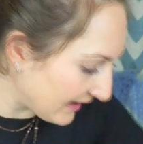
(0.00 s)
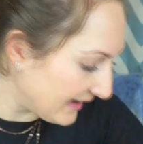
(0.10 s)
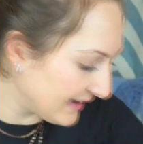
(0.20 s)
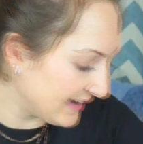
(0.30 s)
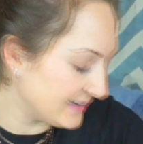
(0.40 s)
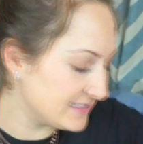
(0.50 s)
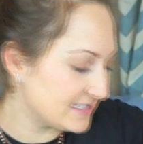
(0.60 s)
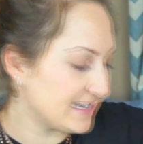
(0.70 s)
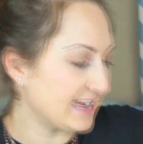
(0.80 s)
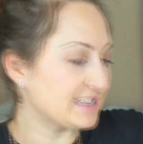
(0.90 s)

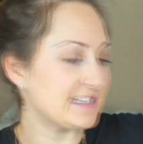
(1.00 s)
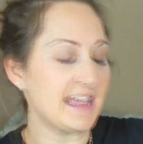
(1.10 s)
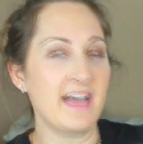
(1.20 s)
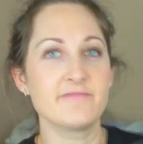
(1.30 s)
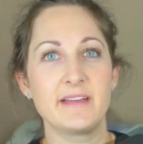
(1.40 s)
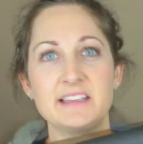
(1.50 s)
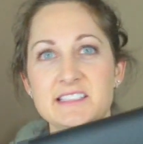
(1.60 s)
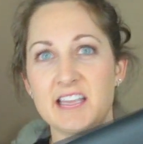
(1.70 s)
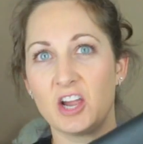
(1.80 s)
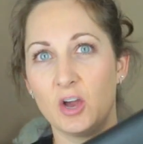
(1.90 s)
And next I have my
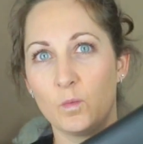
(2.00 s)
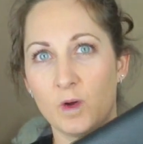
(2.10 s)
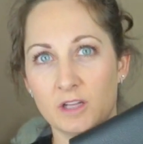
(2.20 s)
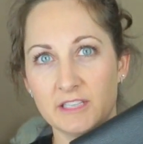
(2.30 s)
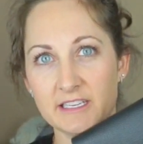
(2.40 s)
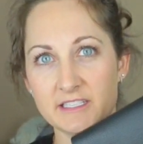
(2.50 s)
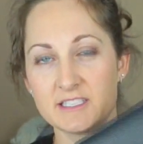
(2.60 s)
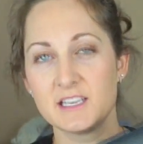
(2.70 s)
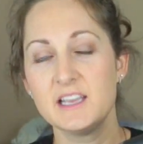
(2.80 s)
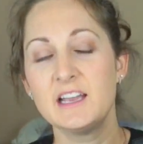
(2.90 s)
Sarah
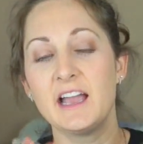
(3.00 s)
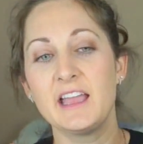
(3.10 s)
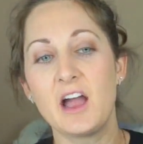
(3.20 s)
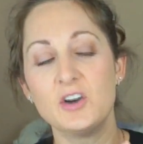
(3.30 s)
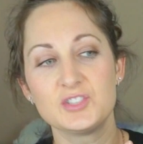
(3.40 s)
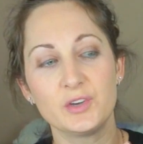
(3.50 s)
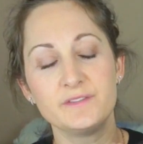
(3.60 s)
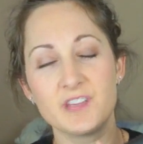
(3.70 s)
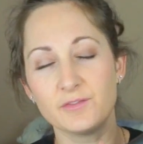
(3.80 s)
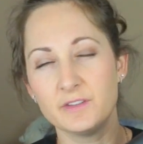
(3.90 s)
wallet. I also
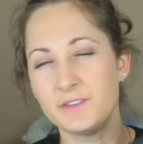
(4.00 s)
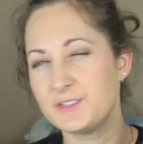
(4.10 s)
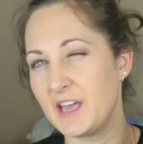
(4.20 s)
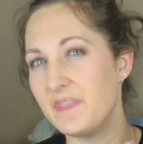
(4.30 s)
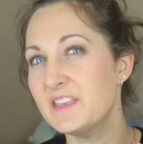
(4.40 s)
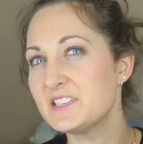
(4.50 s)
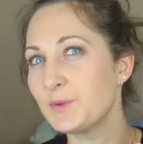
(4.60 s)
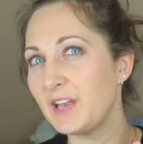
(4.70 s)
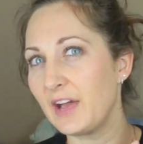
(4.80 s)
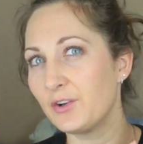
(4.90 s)
have done reviews on this
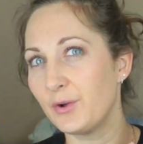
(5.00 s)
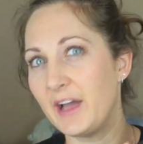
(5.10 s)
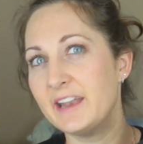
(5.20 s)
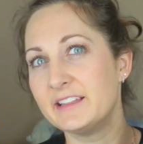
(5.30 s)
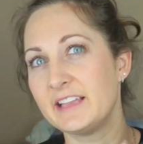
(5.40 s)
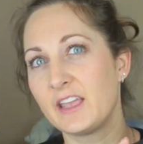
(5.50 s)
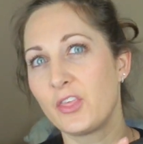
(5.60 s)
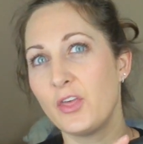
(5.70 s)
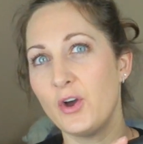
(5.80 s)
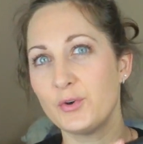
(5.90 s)
one. I'll go ahead and
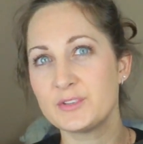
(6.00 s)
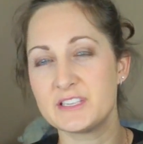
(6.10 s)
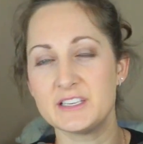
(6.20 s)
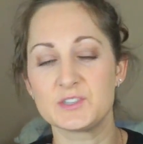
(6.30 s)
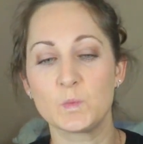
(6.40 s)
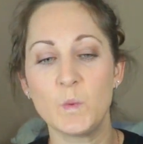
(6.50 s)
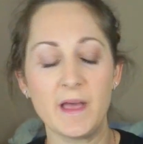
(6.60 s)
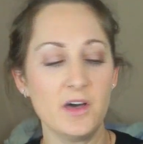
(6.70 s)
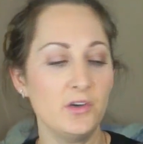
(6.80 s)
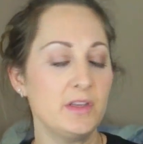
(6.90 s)
link those as
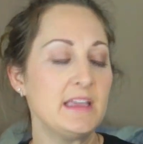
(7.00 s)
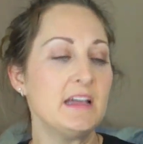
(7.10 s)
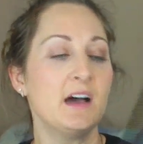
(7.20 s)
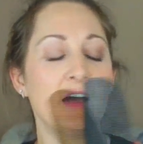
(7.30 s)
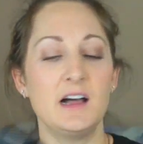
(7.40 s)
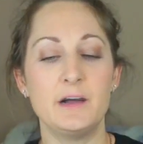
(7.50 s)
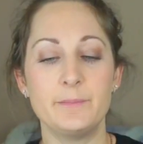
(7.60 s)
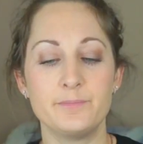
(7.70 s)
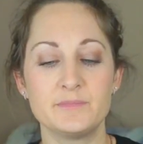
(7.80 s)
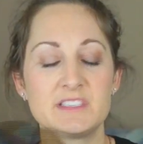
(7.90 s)
well.
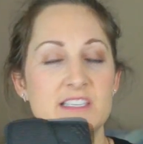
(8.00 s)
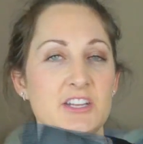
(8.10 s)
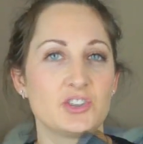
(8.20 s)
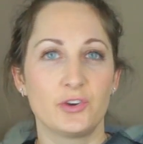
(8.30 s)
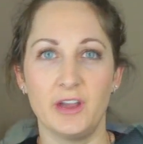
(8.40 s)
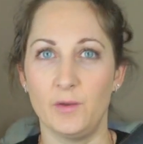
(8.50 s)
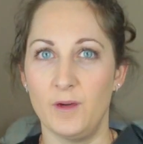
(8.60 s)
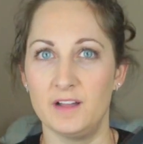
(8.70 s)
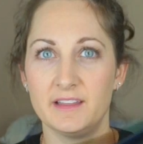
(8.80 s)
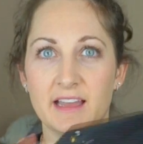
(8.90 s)
Um, such a great
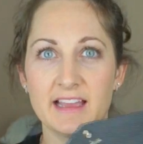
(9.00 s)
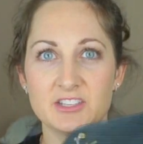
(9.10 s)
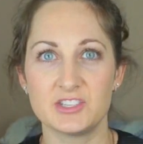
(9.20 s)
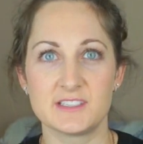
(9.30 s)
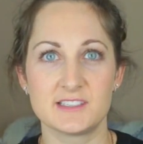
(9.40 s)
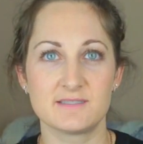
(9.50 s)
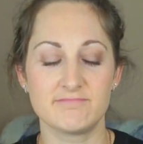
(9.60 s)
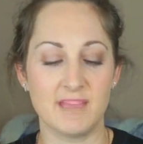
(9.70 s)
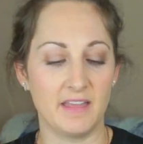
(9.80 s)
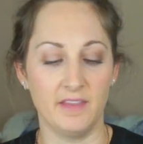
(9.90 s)
wallet. I just,
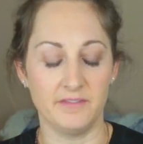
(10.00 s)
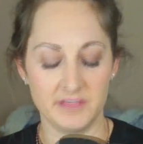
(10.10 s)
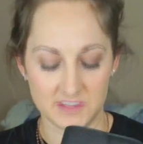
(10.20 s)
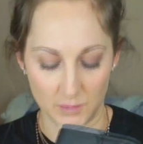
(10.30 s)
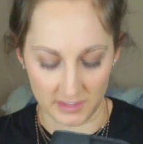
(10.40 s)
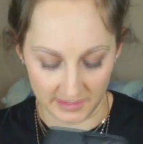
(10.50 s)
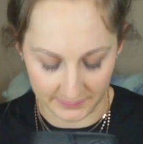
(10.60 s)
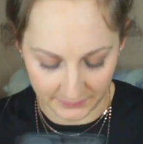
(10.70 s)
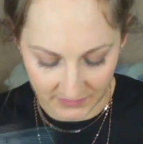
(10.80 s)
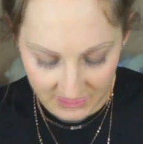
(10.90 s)
I love this
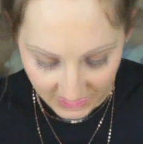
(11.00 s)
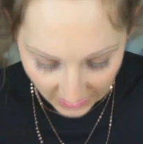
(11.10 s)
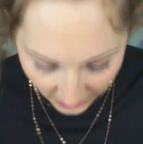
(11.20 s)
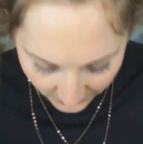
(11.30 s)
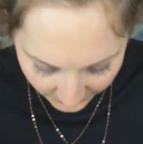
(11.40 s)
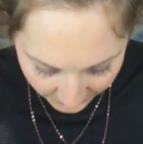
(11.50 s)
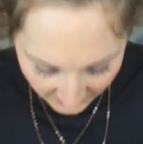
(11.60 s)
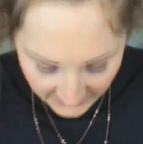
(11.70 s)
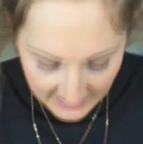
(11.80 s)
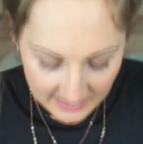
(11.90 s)
wallet. So
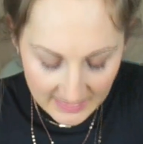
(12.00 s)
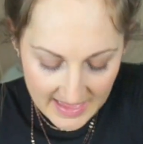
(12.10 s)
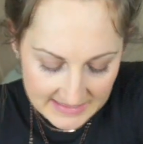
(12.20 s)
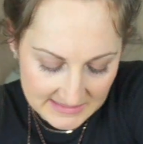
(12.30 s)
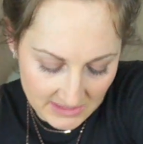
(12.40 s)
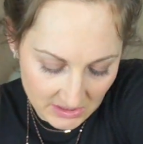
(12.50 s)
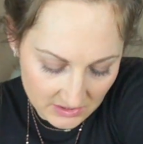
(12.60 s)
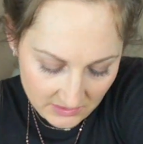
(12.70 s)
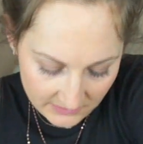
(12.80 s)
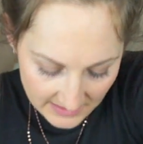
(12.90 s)
that's going to
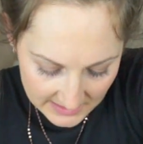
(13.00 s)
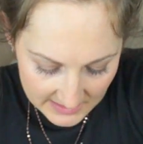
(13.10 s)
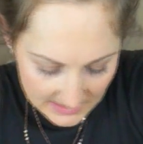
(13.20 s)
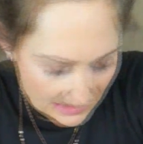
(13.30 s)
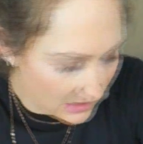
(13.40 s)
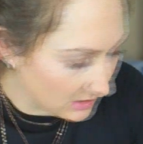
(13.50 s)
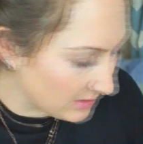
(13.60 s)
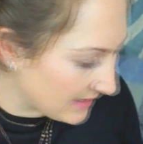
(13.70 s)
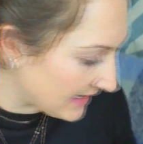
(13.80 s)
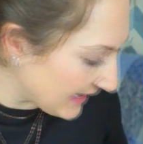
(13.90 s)
go right in
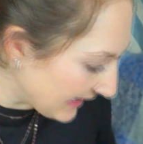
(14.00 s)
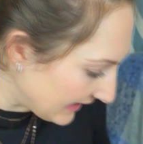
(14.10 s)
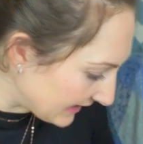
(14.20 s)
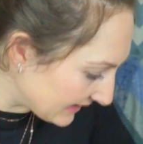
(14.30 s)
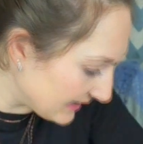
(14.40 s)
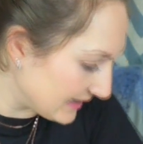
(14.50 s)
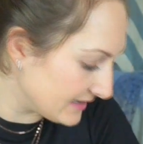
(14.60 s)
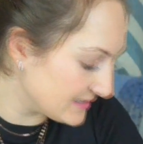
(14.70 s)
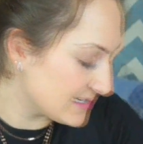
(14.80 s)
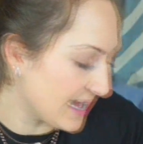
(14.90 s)
there.
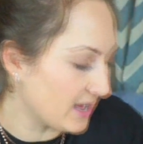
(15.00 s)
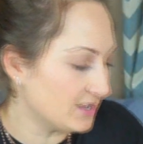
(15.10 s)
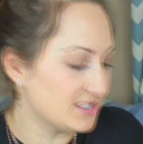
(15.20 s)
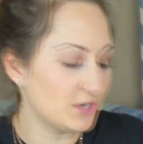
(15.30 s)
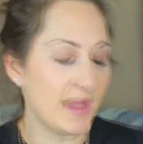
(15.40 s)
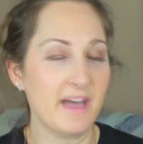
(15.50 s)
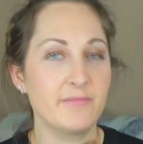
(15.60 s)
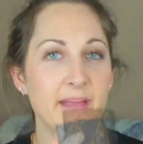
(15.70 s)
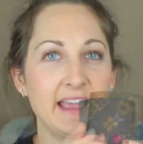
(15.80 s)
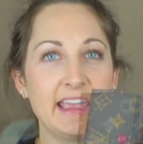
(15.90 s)
And I also have
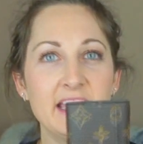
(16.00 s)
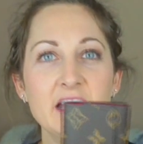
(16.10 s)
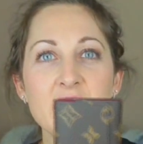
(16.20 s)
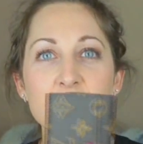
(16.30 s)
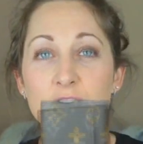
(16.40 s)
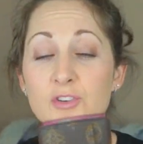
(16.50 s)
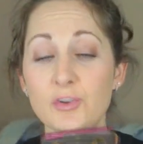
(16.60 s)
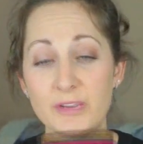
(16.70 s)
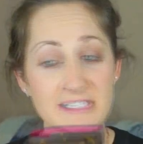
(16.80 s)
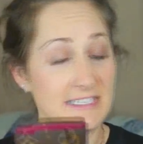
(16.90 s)
my
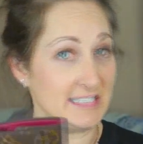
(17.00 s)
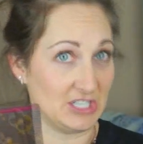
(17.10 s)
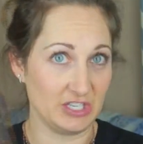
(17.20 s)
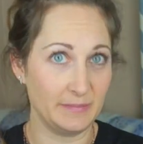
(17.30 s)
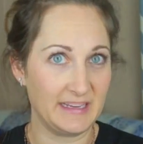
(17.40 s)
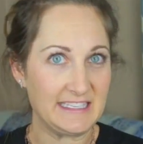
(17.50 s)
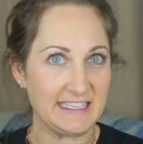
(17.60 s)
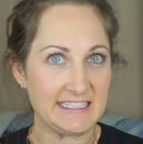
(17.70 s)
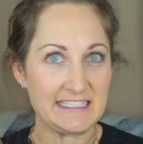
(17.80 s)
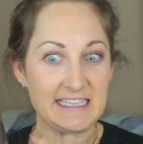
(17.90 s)
newest edition, my
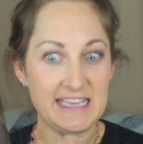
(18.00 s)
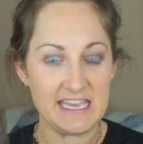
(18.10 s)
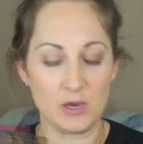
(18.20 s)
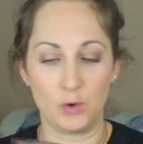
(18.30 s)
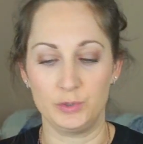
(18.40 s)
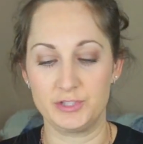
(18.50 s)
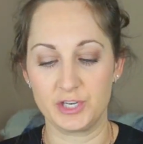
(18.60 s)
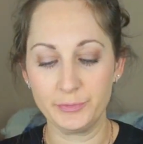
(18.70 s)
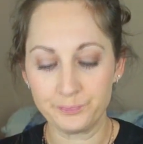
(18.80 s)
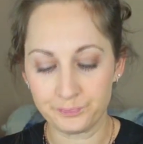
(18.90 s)
six key
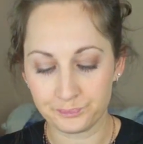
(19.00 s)
holder.